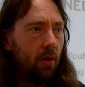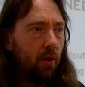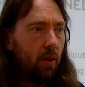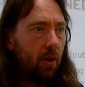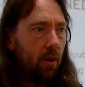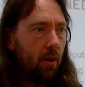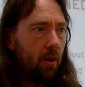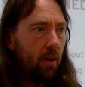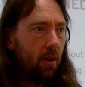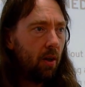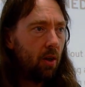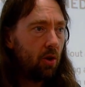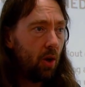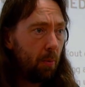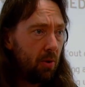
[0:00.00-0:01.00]

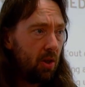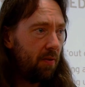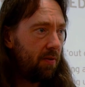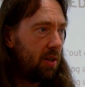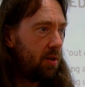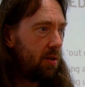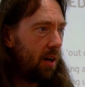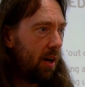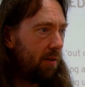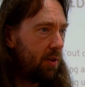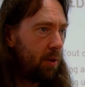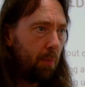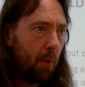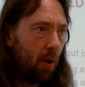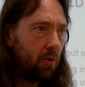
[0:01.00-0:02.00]
Because Openshift itself
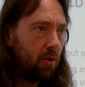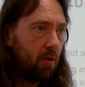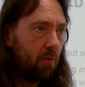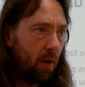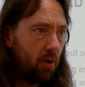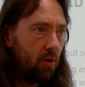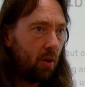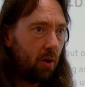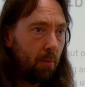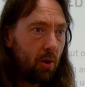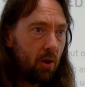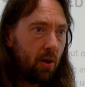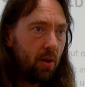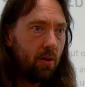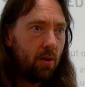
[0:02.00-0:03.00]
is pods that runs on the
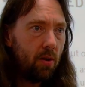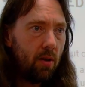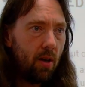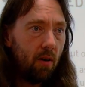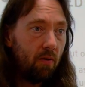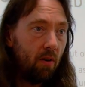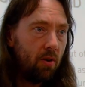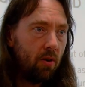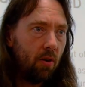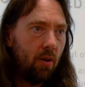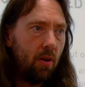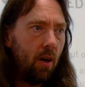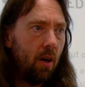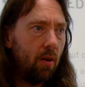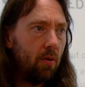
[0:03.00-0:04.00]
machines itself, runs on the
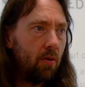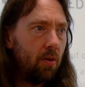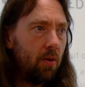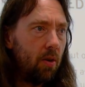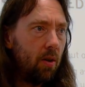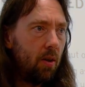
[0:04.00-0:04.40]
nodes.